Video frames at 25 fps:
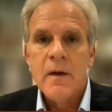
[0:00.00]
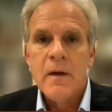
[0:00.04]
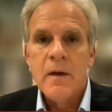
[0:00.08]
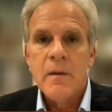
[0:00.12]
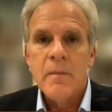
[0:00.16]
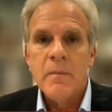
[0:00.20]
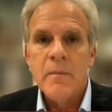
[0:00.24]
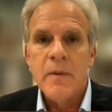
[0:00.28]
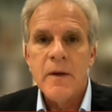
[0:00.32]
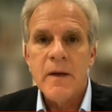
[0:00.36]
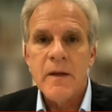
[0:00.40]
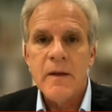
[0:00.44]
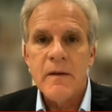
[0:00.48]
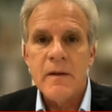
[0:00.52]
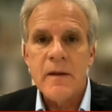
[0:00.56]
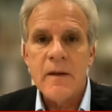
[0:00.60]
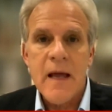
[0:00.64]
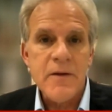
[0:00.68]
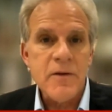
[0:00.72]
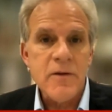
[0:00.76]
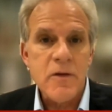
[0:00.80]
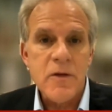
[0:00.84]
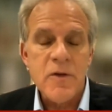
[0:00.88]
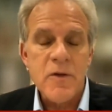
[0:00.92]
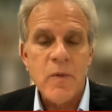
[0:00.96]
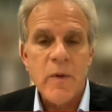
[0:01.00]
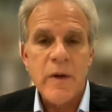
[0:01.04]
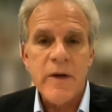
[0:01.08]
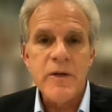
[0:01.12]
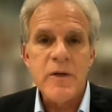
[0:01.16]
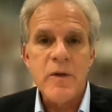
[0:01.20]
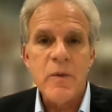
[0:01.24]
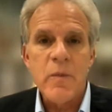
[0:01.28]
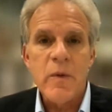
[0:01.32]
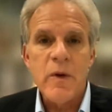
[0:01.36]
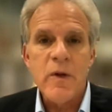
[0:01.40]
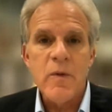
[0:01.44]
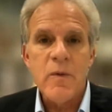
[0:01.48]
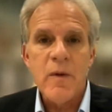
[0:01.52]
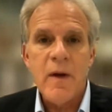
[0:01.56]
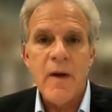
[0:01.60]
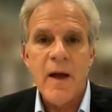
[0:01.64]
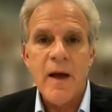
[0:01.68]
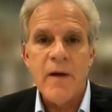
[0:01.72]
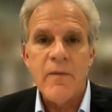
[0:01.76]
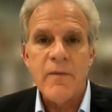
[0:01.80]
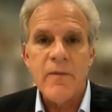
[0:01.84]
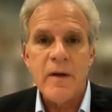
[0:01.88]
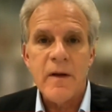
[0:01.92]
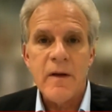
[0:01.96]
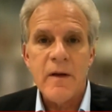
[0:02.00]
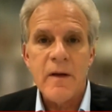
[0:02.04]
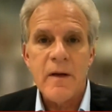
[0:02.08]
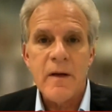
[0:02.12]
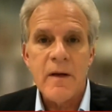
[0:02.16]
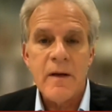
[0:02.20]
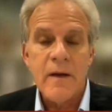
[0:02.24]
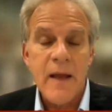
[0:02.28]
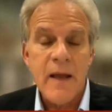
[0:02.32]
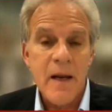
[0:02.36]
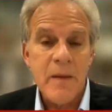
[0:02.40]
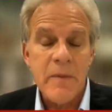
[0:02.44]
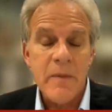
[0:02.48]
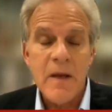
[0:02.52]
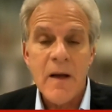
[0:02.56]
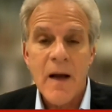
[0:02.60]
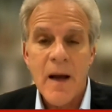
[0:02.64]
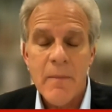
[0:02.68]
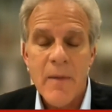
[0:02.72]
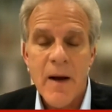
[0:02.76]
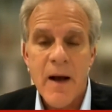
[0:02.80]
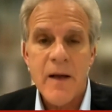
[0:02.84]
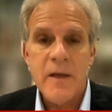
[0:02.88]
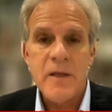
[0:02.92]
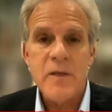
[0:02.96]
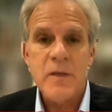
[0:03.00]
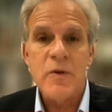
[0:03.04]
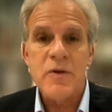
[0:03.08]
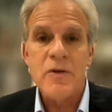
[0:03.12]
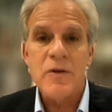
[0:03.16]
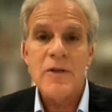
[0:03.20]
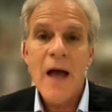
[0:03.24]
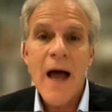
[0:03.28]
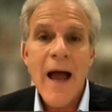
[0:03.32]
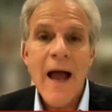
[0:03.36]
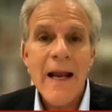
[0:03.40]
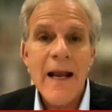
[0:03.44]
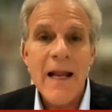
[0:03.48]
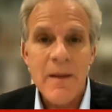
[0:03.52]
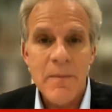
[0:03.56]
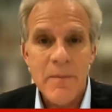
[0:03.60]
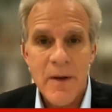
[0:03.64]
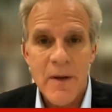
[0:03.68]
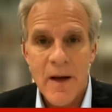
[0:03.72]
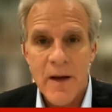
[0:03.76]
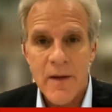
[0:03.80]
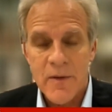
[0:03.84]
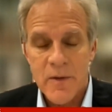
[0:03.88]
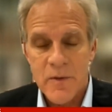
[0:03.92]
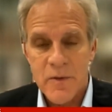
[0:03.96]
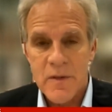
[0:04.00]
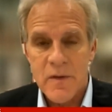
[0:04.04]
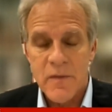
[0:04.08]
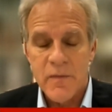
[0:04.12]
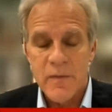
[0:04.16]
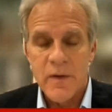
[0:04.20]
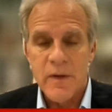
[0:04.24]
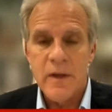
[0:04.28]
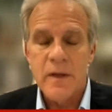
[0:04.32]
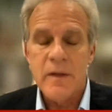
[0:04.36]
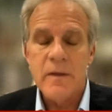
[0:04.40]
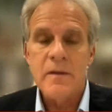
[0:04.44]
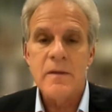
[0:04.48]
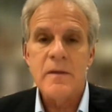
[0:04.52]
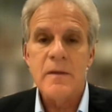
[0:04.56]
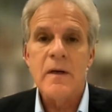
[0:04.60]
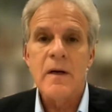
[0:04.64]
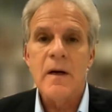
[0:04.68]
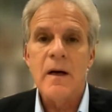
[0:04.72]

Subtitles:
But that's a situation when you have an enemy, Hamas, which is hiding behind those civilians.